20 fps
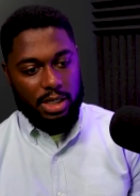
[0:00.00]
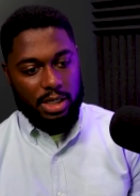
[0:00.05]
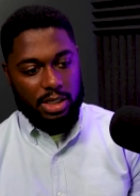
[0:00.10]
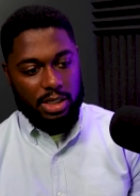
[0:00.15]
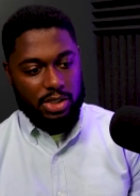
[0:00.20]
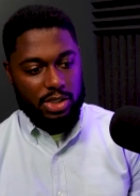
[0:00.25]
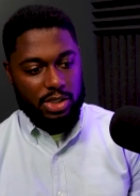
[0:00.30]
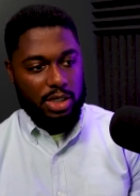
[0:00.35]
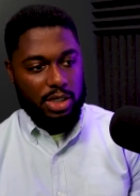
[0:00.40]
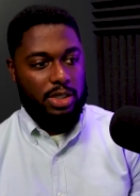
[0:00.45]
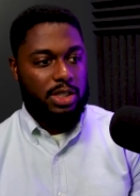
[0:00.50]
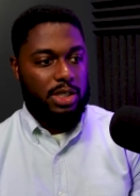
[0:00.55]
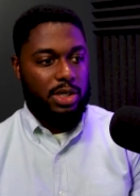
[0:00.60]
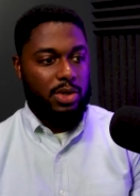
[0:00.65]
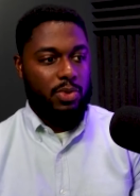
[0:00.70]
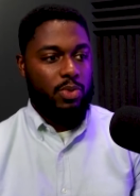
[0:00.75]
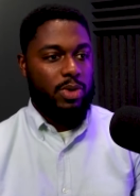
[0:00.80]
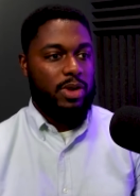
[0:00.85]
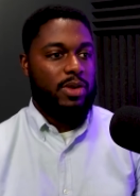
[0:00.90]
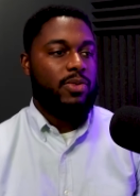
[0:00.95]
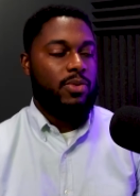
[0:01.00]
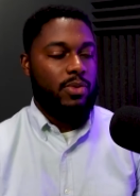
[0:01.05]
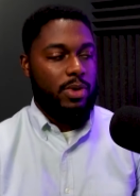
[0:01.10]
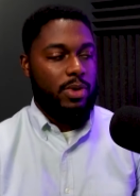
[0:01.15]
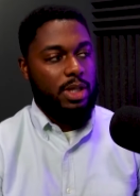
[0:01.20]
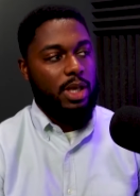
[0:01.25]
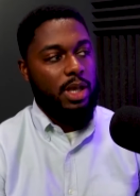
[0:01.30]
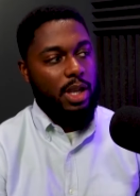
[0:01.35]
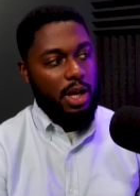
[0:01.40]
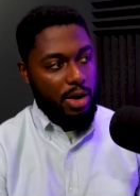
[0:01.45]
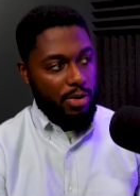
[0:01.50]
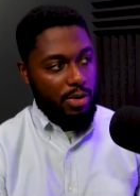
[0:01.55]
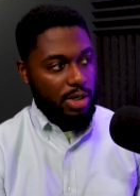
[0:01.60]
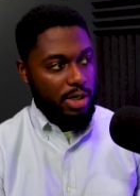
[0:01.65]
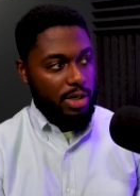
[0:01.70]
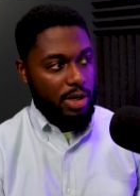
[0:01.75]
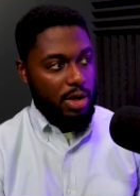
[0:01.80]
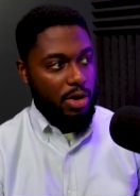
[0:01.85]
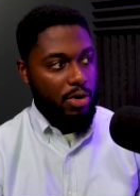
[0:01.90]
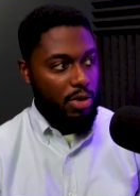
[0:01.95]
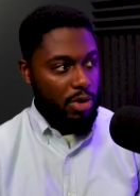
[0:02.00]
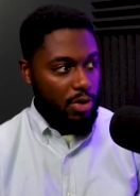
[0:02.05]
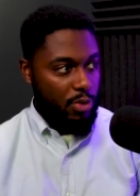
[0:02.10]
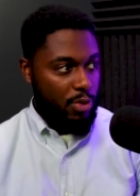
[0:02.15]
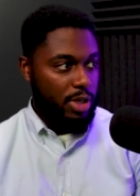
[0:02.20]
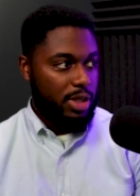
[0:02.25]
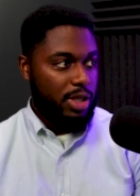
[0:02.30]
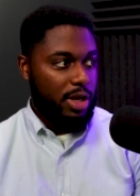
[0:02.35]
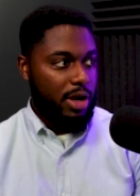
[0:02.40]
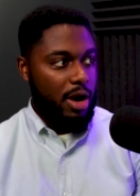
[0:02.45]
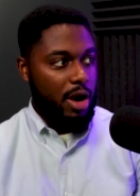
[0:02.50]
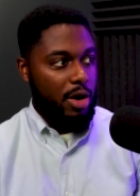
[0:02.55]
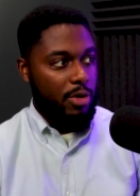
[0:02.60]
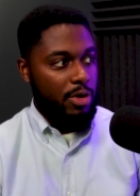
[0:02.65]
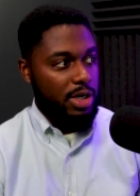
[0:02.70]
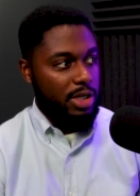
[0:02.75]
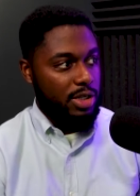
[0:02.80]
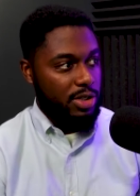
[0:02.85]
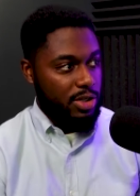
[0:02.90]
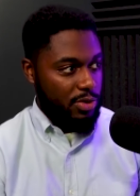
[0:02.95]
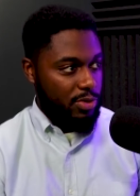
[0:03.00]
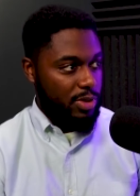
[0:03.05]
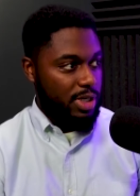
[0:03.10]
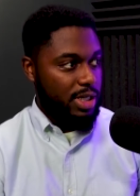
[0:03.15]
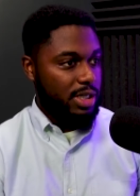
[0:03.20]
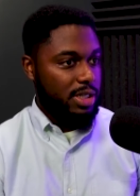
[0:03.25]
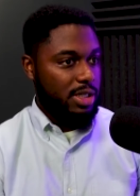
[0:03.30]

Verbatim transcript: conjunction with what they already know or what they're already doing.